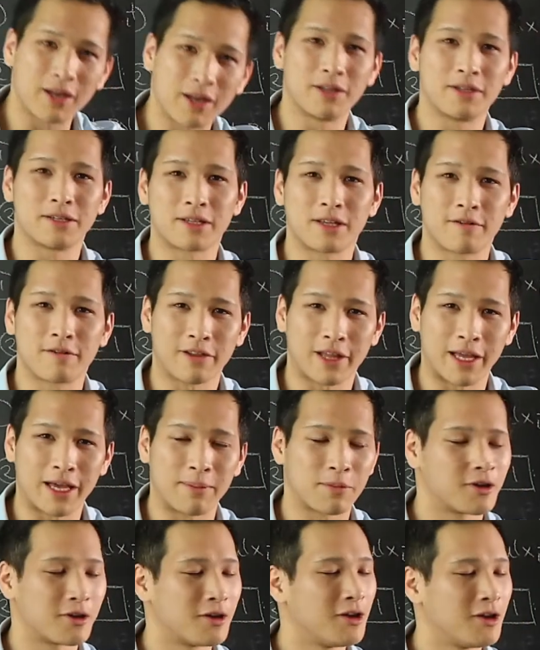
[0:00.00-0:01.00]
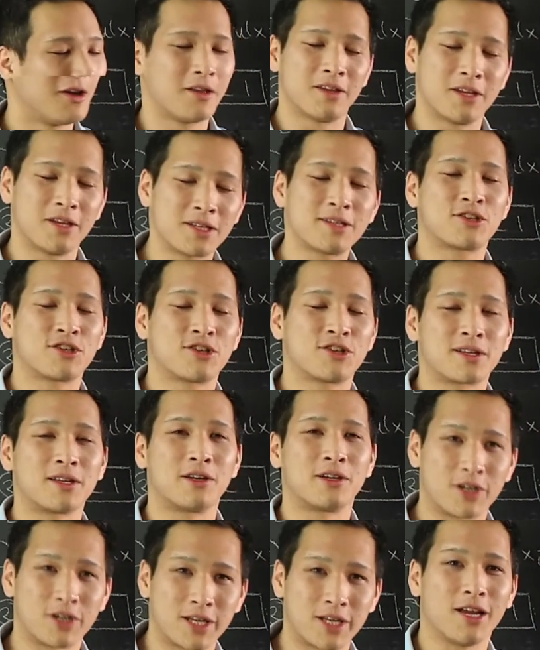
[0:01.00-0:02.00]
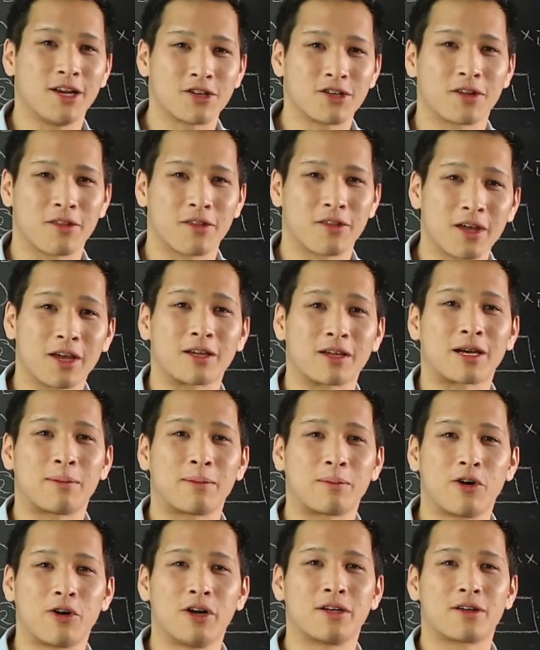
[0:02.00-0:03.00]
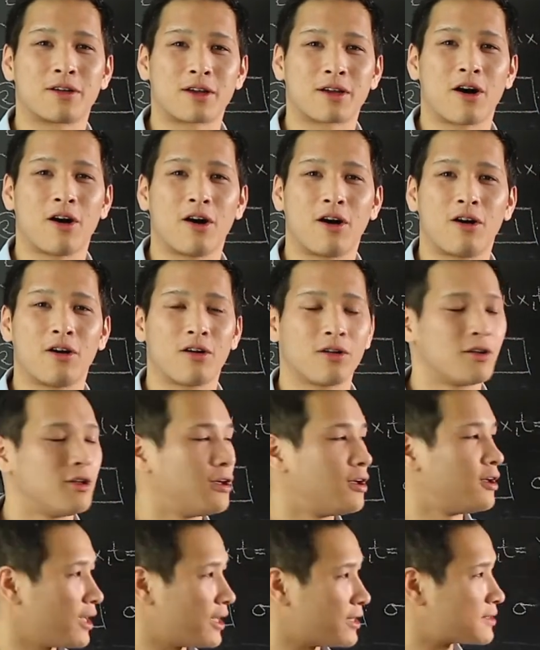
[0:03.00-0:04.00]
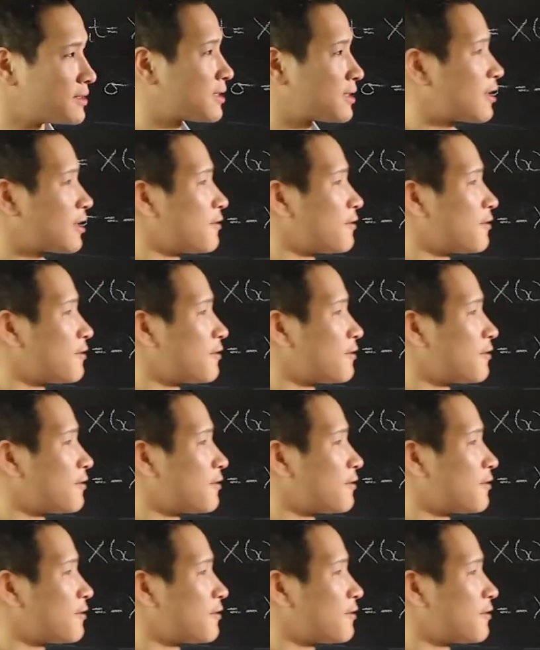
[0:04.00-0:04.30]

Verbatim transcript: instead of lambda. This is just a notation thing. I'm going to call, instead of